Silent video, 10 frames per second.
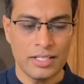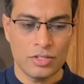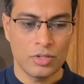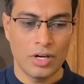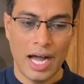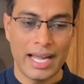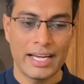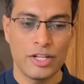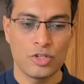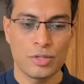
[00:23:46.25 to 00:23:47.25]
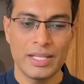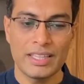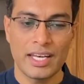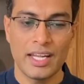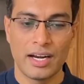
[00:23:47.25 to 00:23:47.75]
So high end used to be
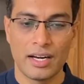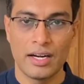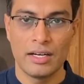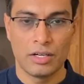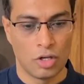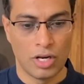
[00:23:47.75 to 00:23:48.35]
$300.